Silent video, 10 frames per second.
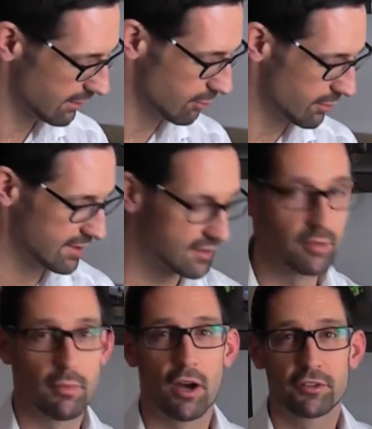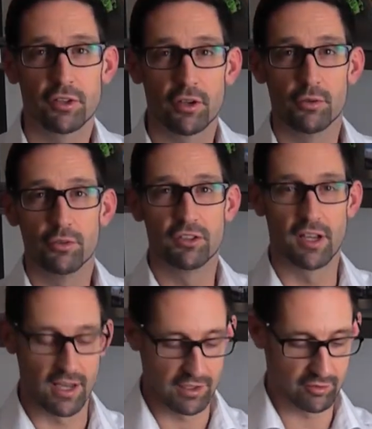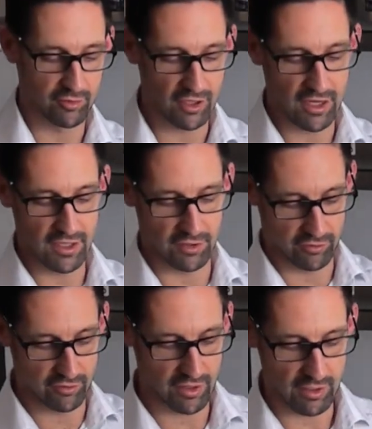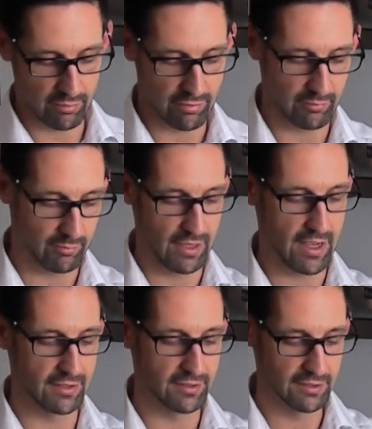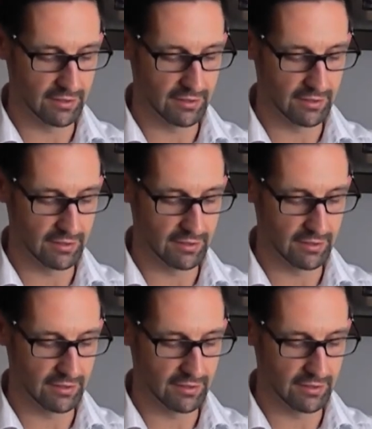with tomatoes and frying on the frying pan,